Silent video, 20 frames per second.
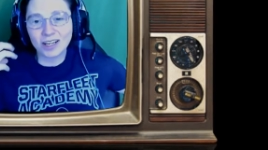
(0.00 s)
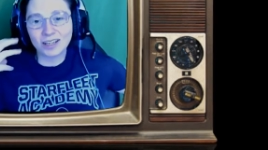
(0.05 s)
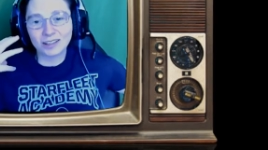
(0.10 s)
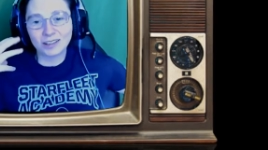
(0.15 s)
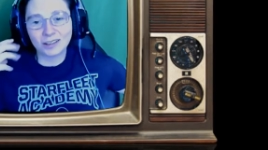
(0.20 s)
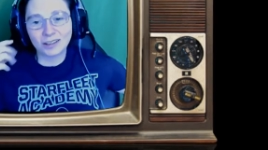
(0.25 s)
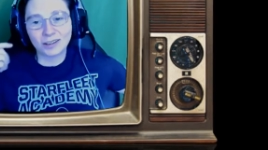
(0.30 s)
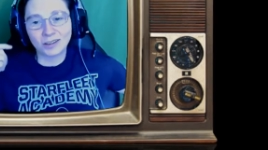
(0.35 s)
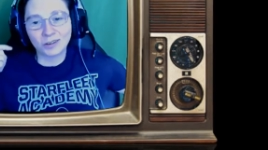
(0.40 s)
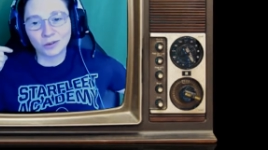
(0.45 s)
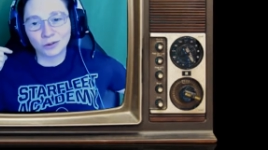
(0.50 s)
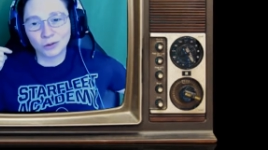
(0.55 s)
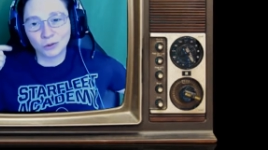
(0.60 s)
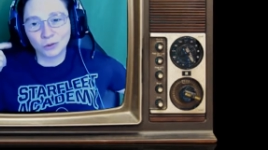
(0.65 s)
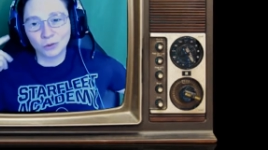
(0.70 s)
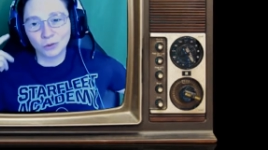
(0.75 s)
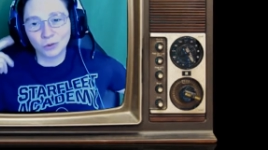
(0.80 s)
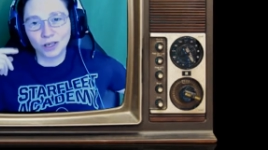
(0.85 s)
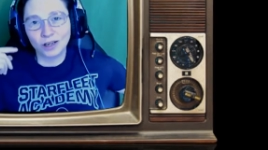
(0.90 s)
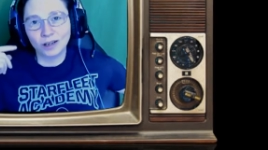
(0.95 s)
a little
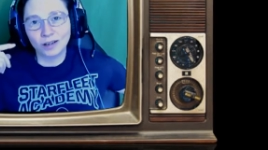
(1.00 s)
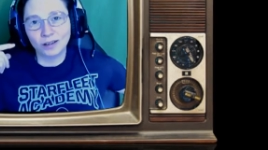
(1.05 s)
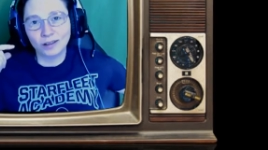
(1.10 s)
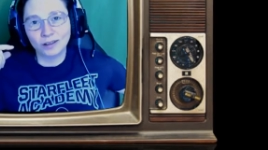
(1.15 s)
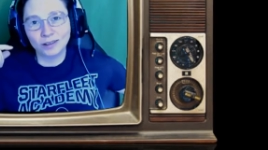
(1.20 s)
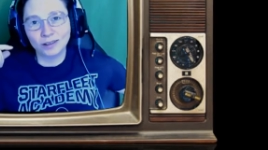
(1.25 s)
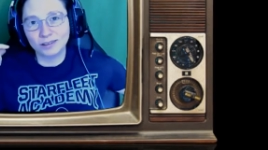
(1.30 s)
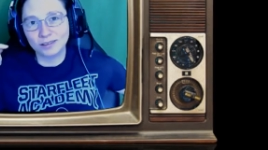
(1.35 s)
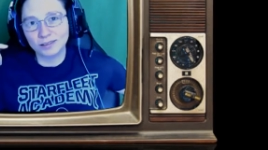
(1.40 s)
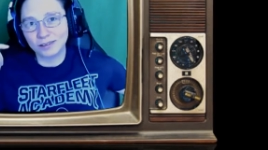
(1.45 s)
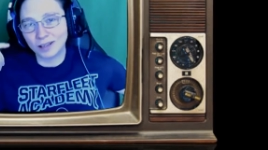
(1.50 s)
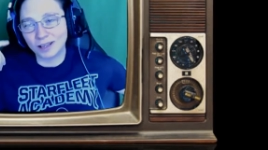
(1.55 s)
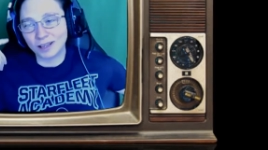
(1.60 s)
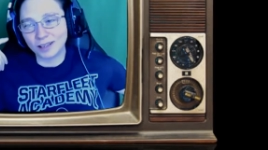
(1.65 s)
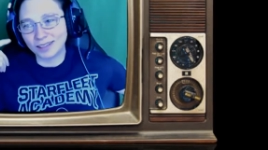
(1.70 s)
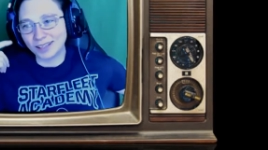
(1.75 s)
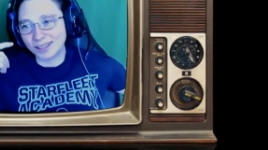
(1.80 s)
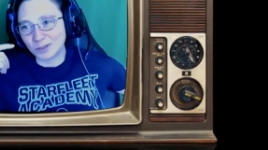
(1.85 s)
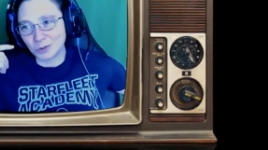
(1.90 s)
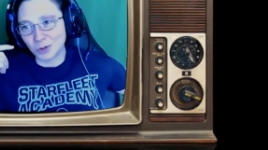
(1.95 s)
weird,
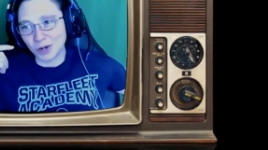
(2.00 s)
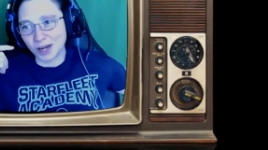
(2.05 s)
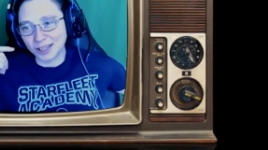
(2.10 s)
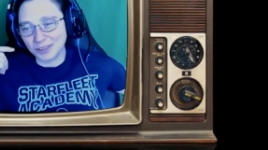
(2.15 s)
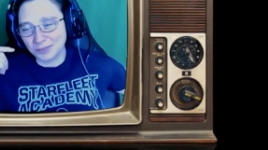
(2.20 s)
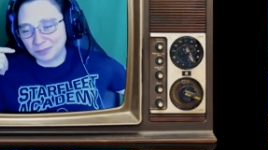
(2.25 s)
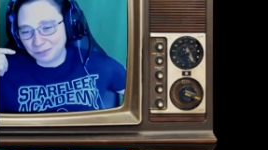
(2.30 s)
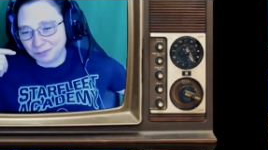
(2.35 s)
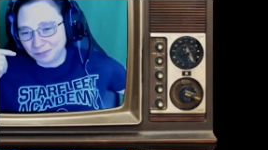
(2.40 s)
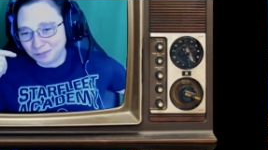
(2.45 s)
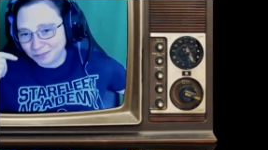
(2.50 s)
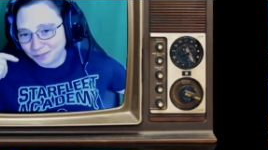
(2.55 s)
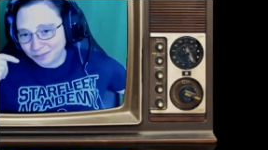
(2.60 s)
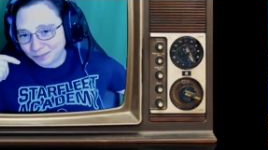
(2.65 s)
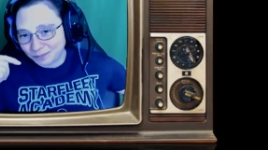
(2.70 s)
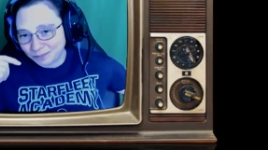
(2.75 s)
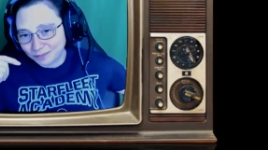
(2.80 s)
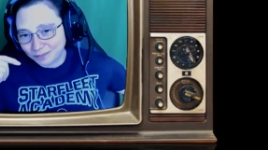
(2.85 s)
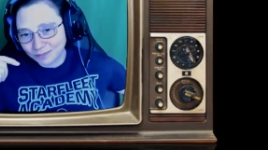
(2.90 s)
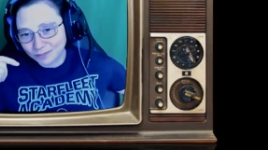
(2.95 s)
that's why.
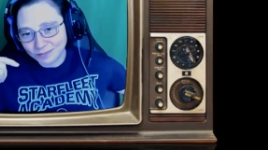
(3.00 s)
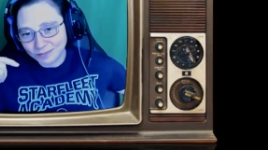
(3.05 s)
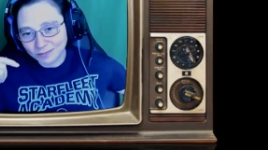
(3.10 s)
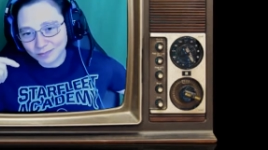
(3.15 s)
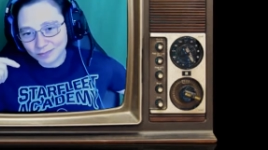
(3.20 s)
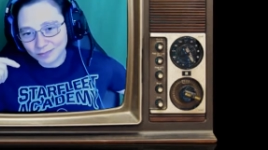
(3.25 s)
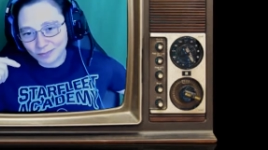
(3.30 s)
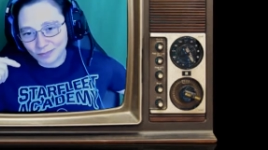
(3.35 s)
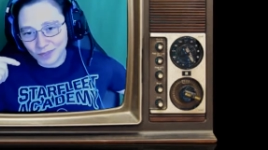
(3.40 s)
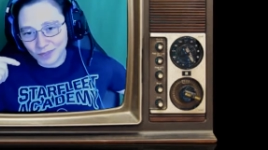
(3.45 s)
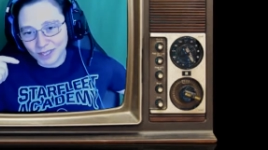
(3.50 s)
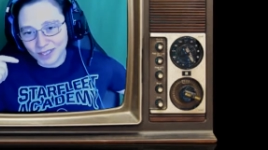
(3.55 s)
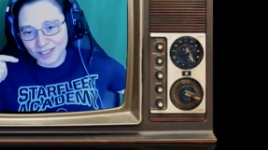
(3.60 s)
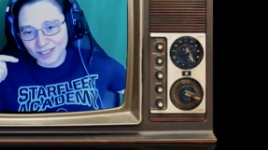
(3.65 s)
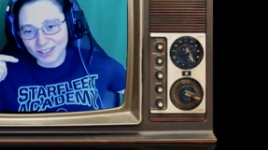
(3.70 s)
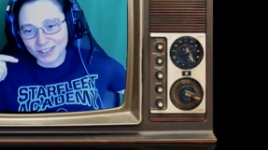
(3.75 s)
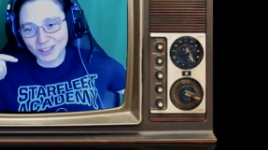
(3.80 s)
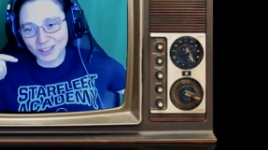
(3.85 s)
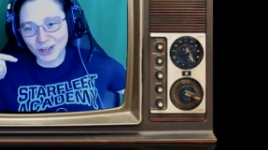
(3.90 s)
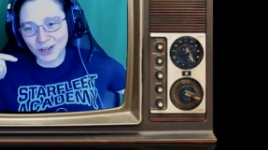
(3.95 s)

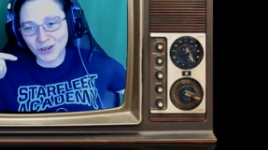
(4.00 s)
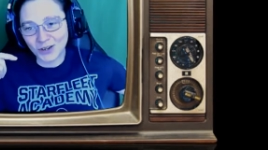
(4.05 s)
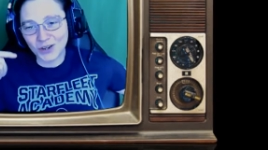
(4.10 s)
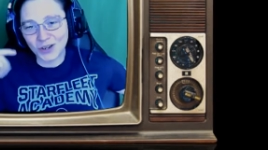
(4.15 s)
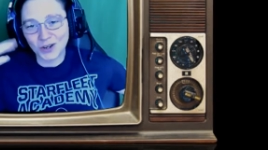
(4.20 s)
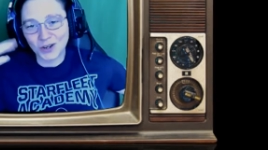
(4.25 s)
So